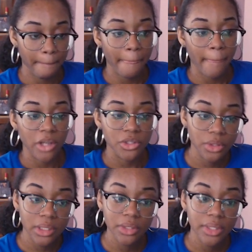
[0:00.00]

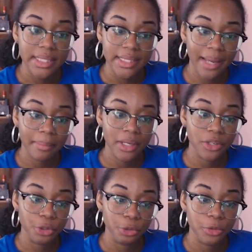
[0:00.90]
Solgaleo is not my
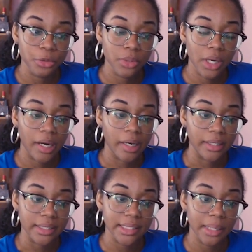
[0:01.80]
go-to
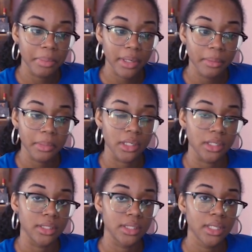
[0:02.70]
sync pair
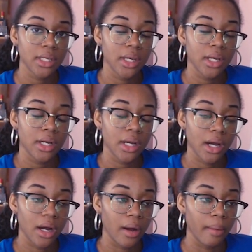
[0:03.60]
because
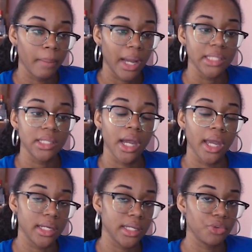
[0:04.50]
I
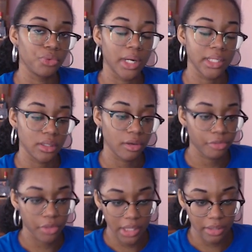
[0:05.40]
didn't grind enough for
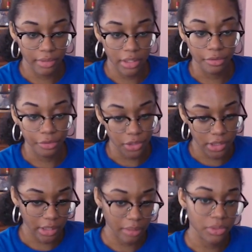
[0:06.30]
the event the first
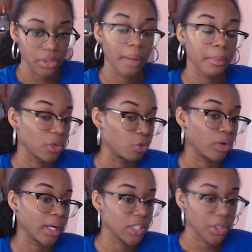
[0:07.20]
time. So now I'm gonna
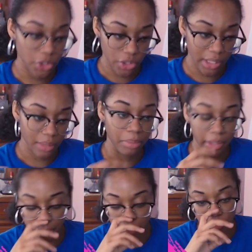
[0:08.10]
grind now and try and bring
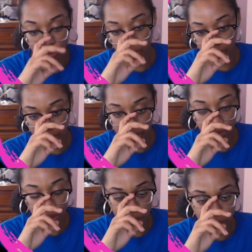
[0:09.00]
up my
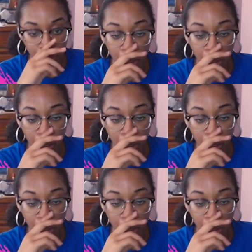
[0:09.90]
Solgaleo.